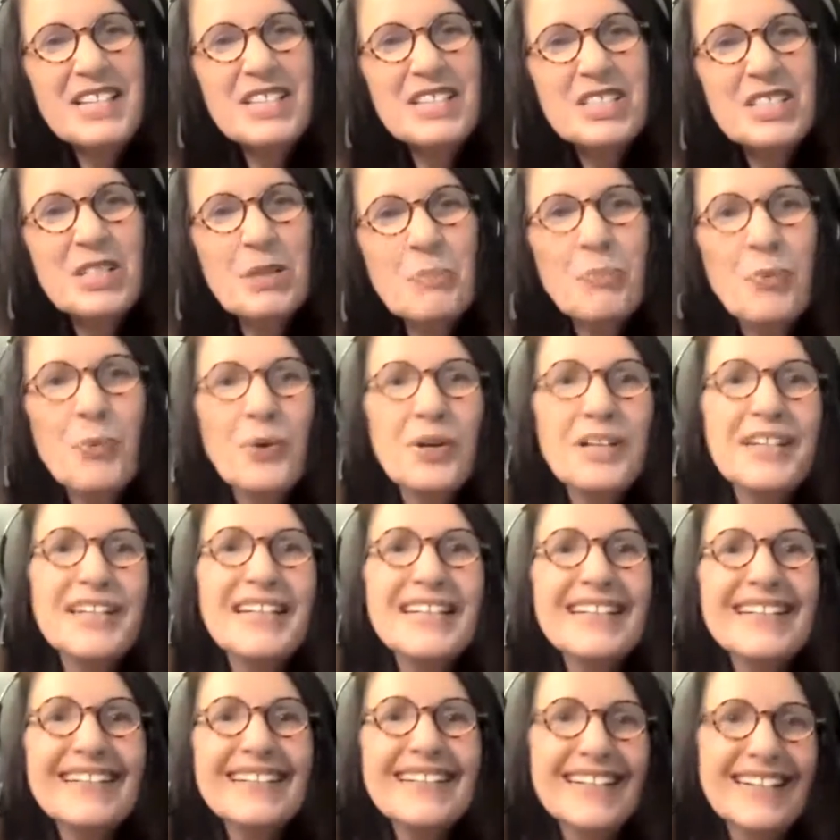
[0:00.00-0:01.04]
She
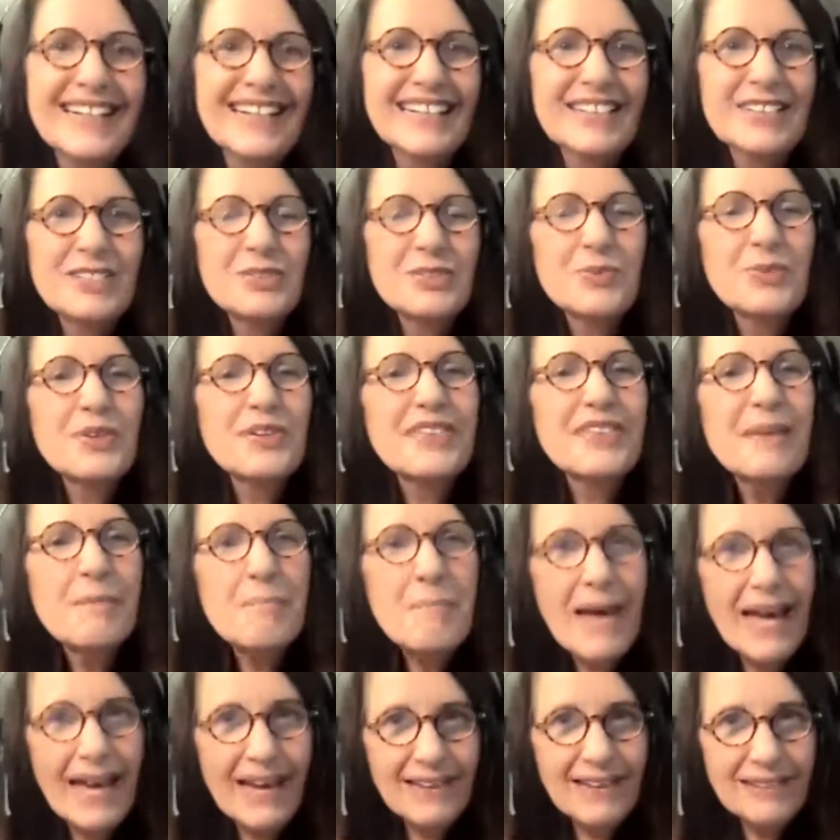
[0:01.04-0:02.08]
pointed the gun toward the
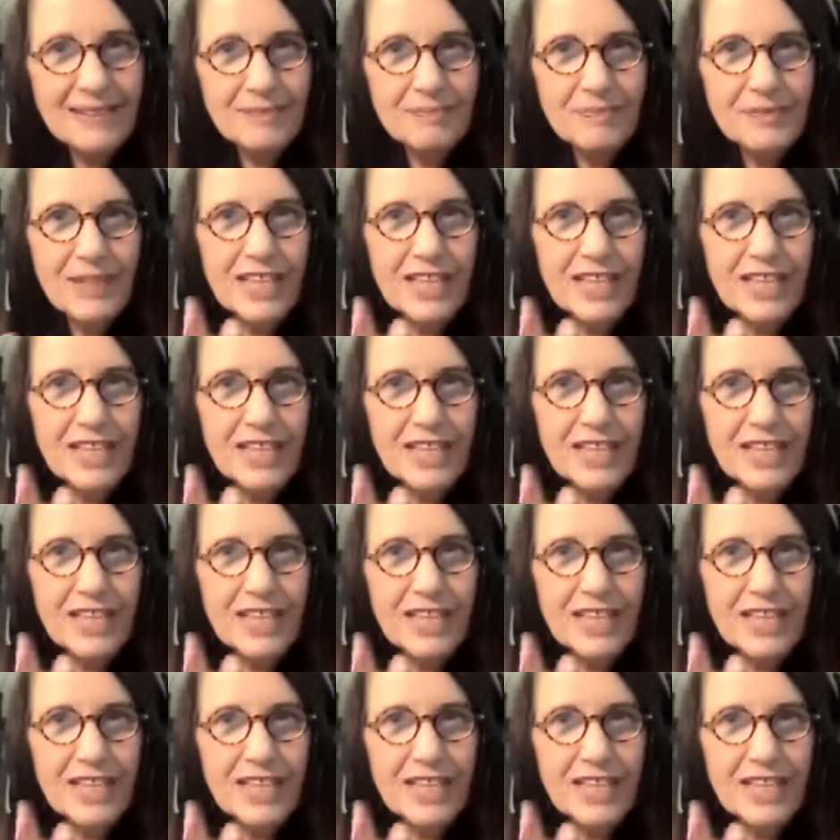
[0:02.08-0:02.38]
men